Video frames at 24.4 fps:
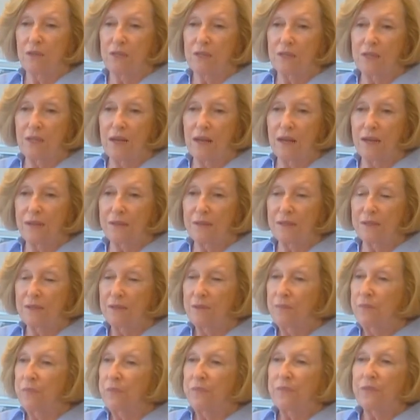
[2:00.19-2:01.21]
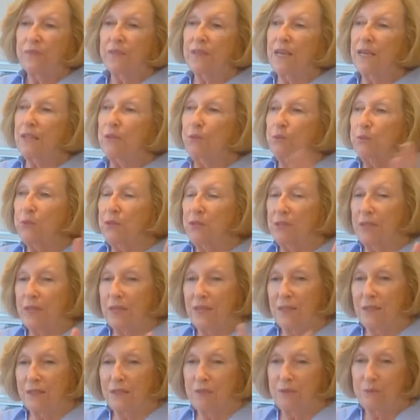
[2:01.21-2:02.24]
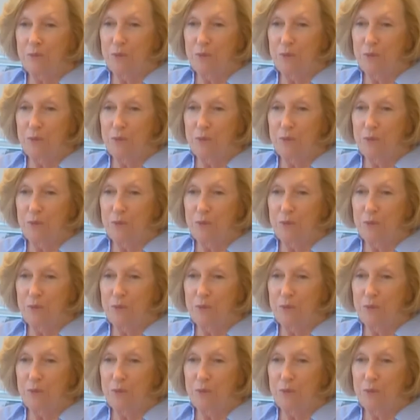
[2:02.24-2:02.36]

decided that was the end of